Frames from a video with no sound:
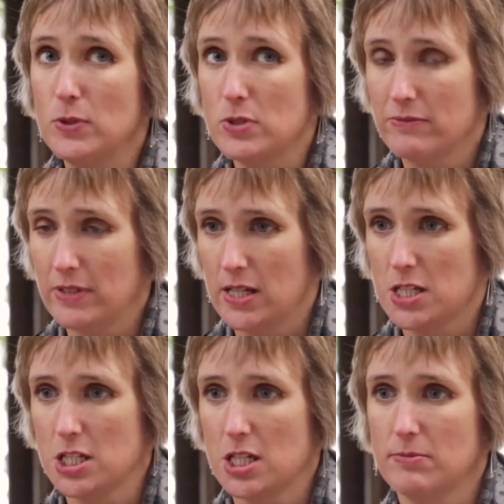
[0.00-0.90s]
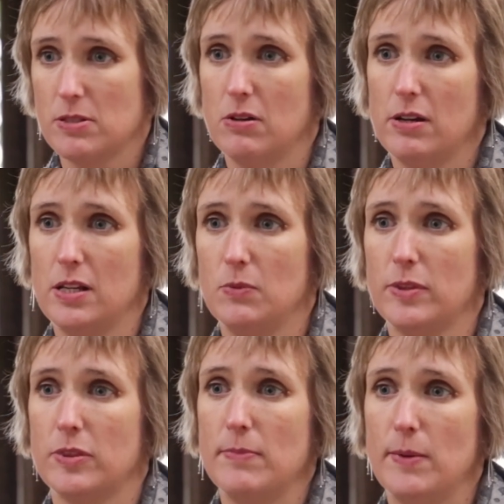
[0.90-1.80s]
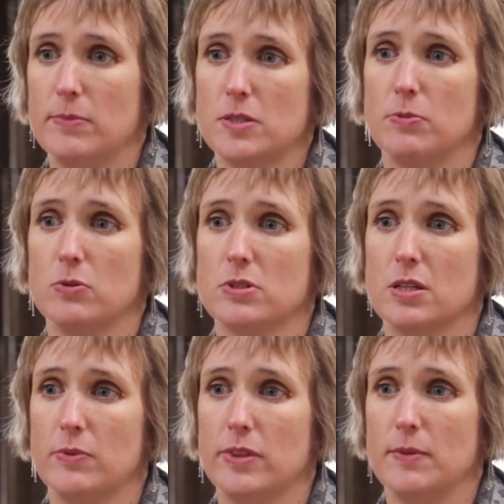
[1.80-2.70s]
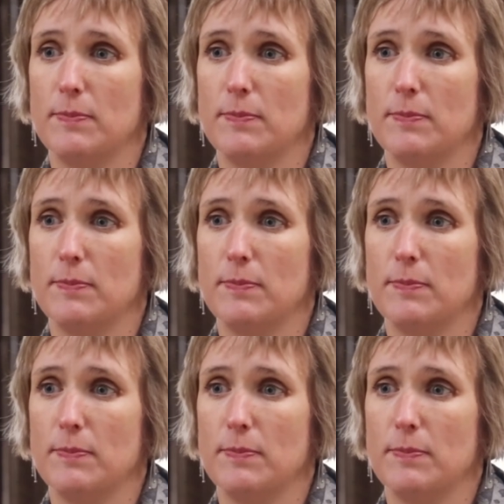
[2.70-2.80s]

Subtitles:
building relationships not only with the members but also with the